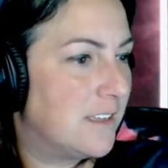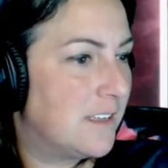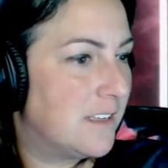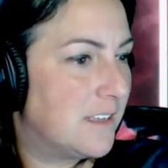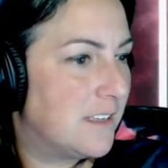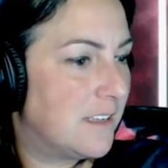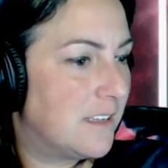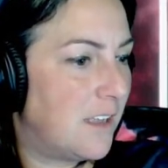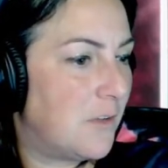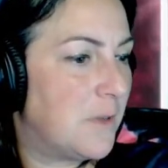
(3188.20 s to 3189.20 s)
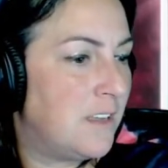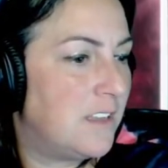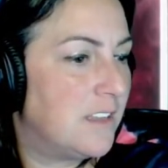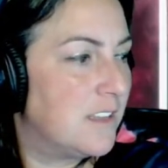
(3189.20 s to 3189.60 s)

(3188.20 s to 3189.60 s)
Oh, come on.